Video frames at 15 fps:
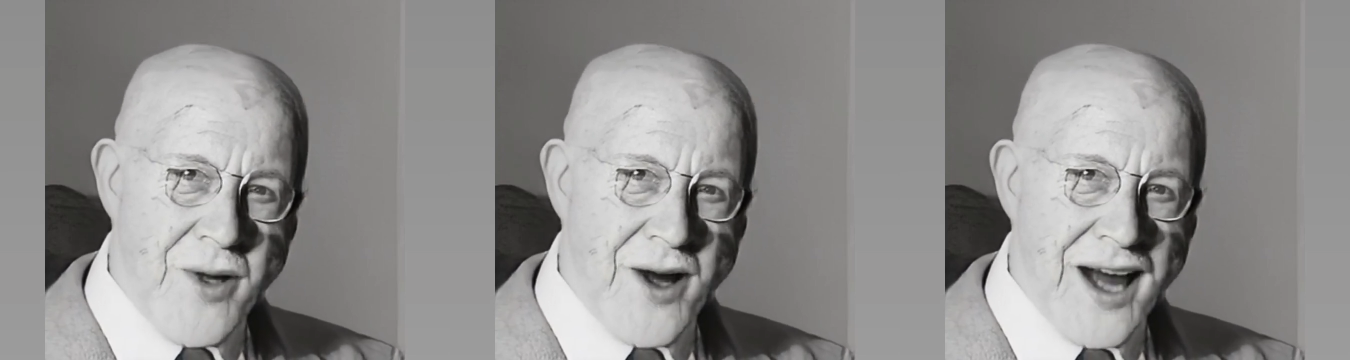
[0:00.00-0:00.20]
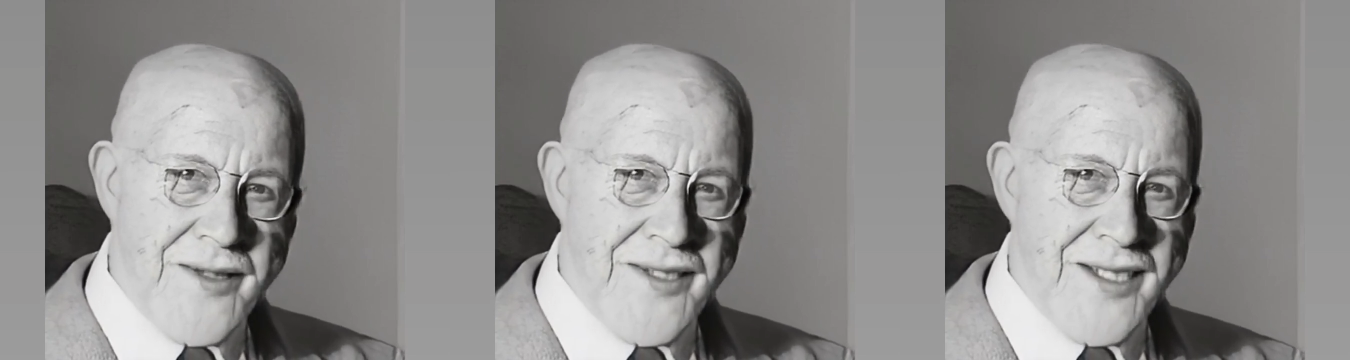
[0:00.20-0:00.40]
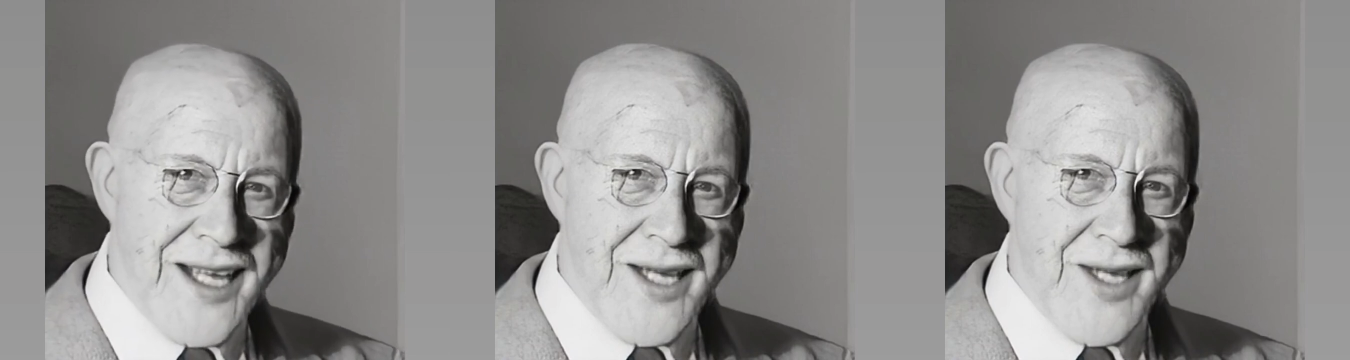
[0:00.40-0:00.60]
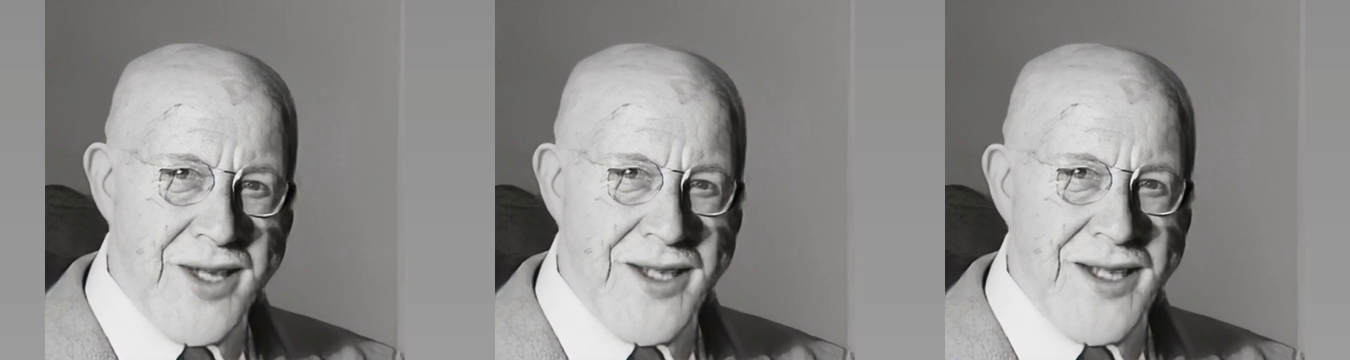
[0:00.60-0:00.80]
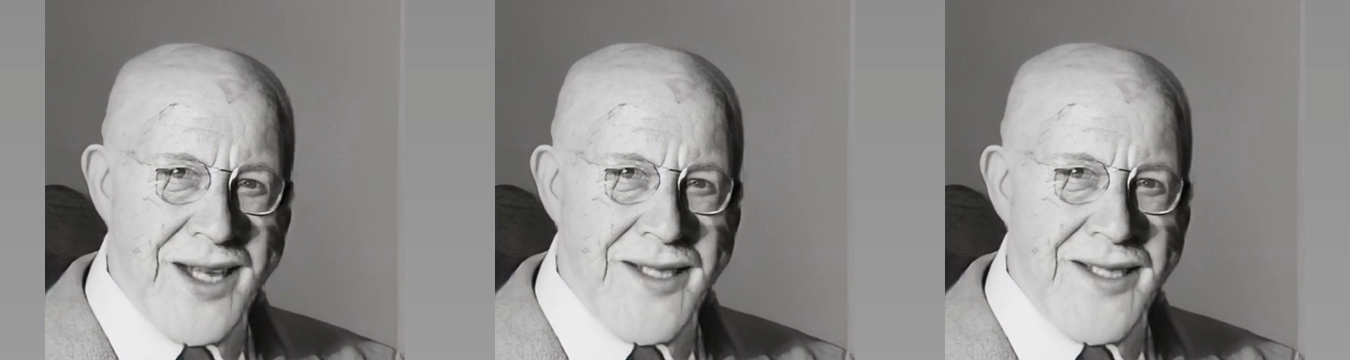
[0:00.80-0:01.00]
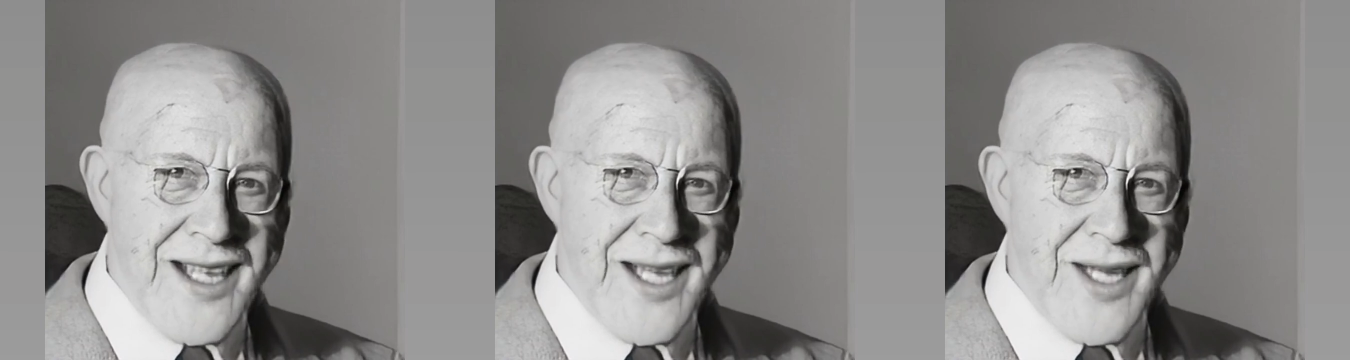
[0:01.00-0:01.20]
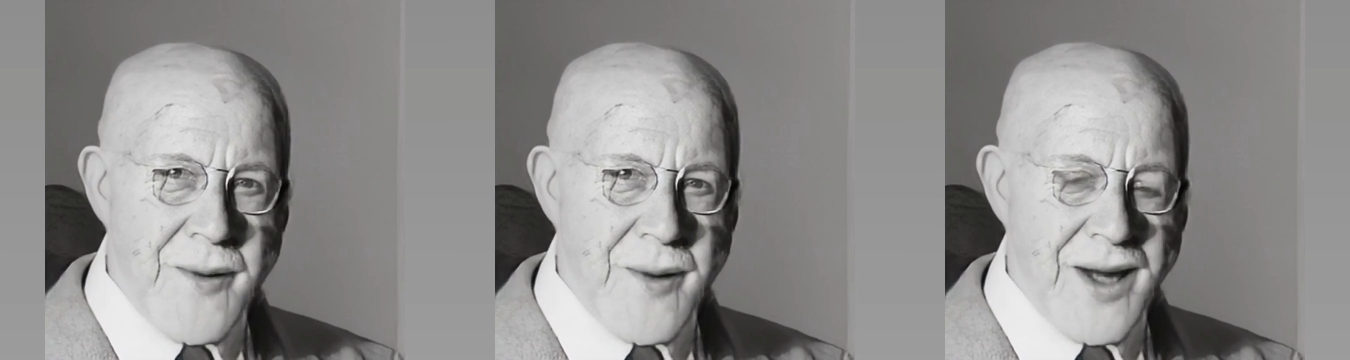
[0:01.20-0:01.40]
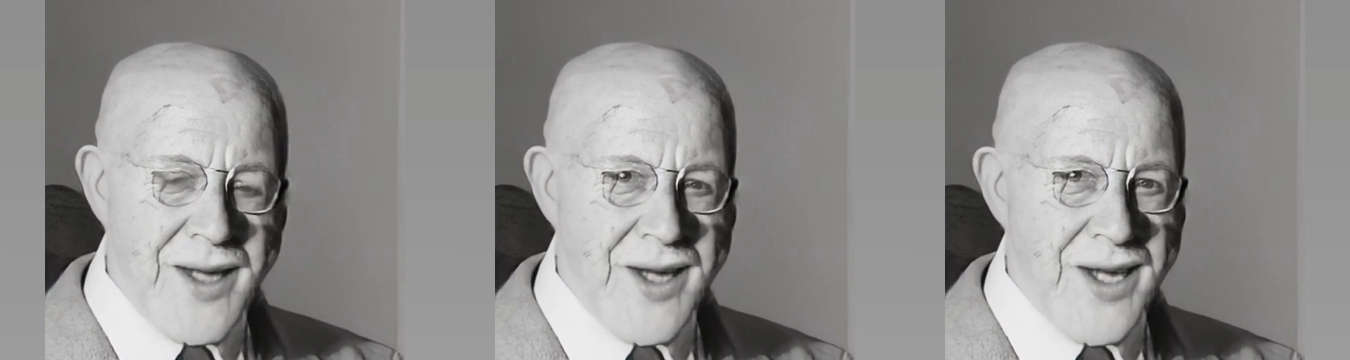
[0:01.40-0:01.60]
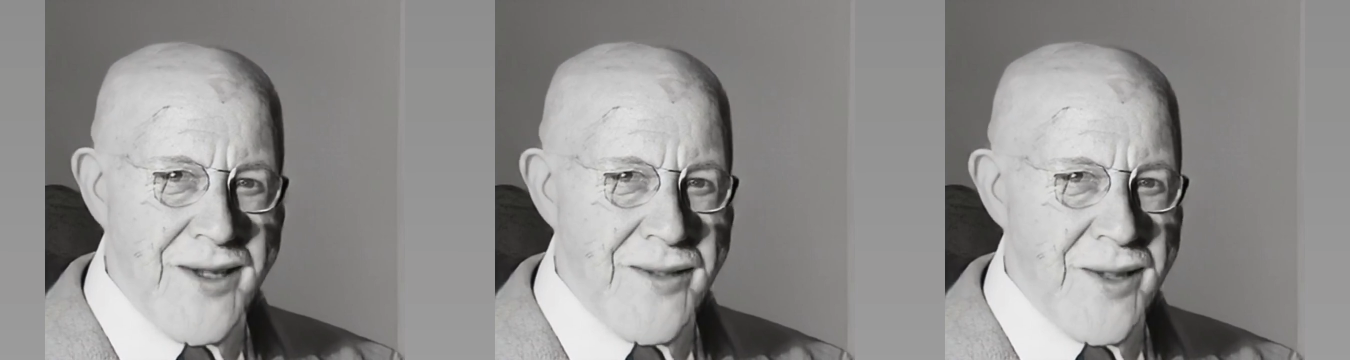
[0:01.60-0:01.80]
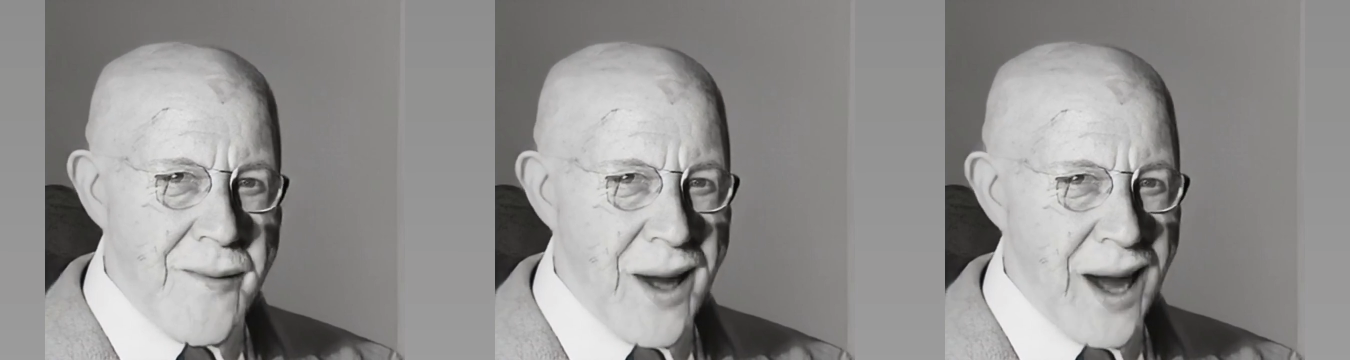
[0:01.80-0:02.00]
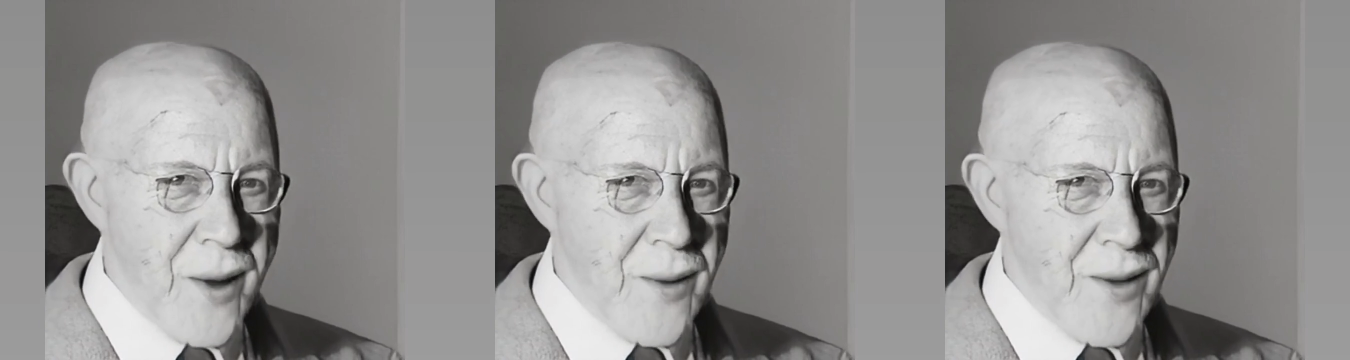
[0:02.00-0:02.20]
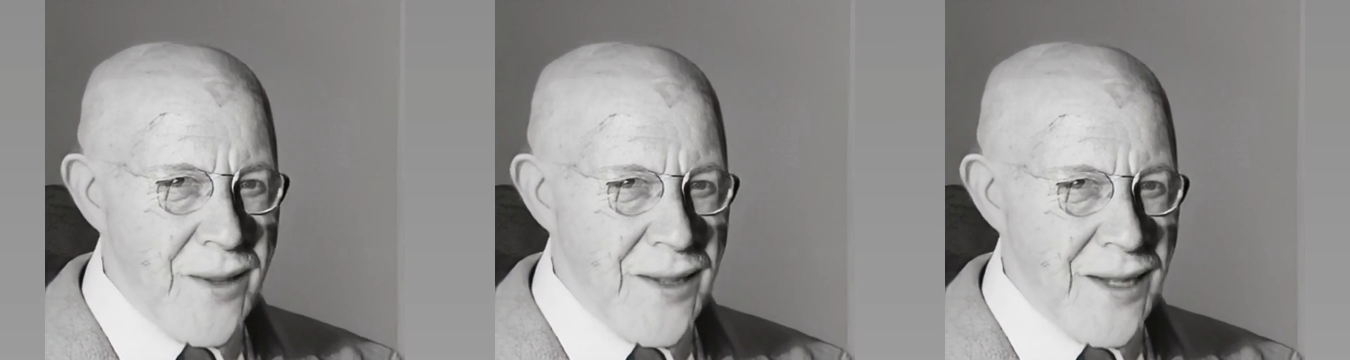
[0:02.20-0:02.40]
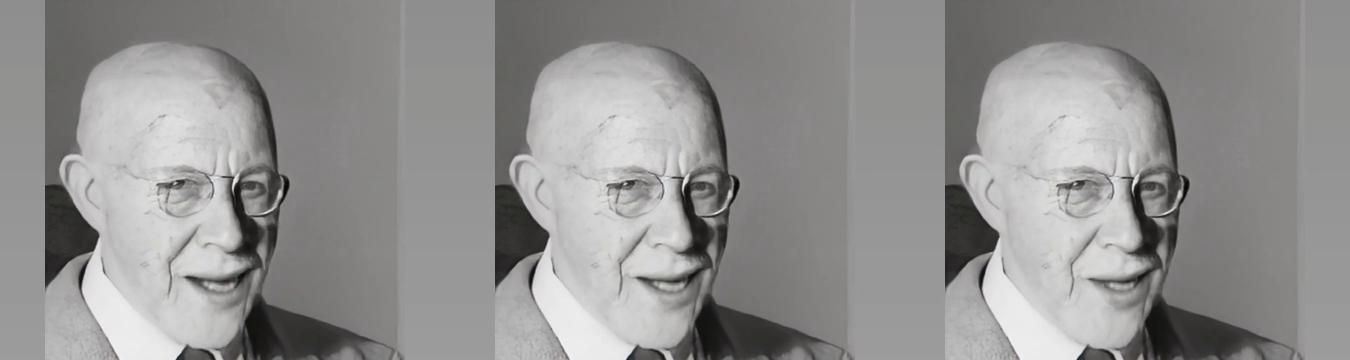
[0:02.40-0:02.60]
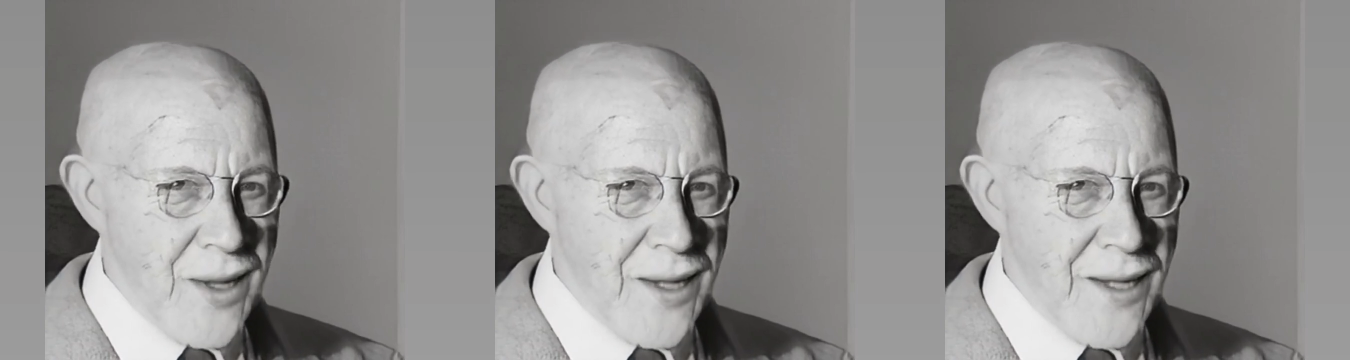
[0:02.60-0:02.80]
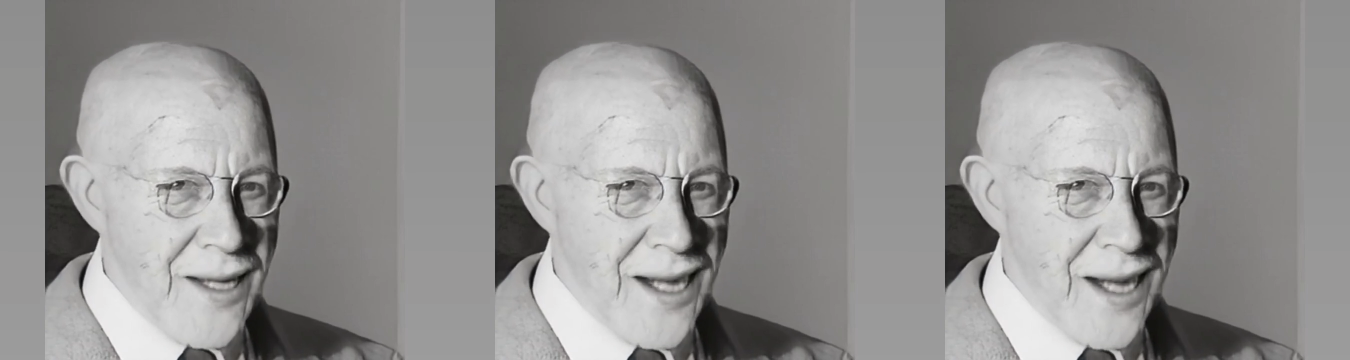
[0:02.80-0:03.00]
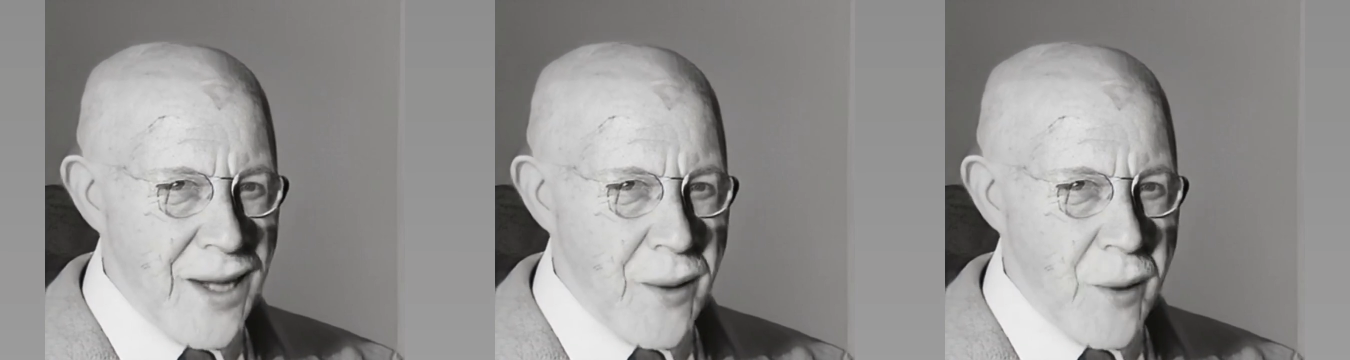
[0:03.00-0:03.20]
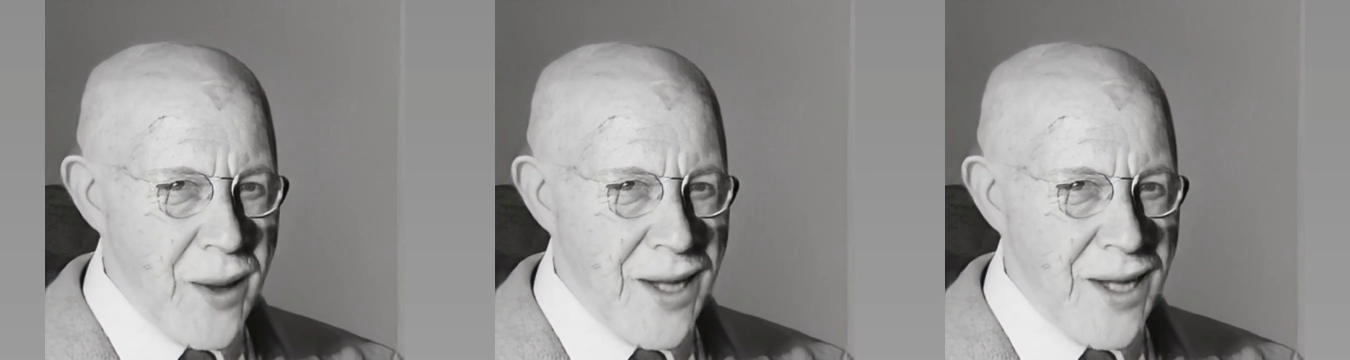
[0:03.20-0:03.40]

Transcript: Gravitation is an expression of the power of electricity to